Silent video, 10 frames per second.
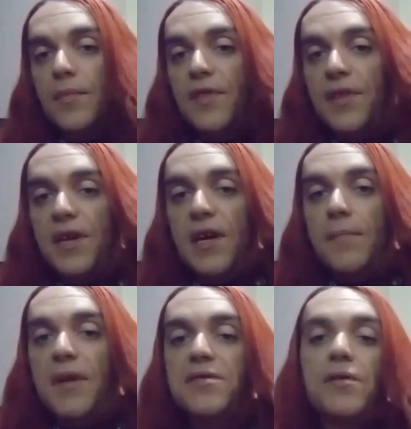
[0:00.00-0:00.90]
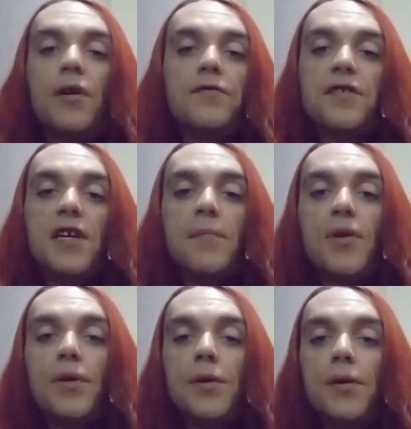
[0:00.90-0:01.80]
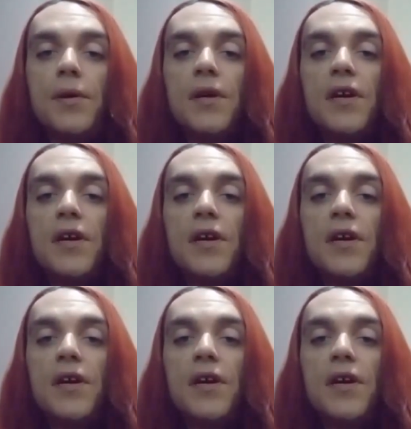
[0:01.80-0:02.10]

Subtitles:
the mental health team, who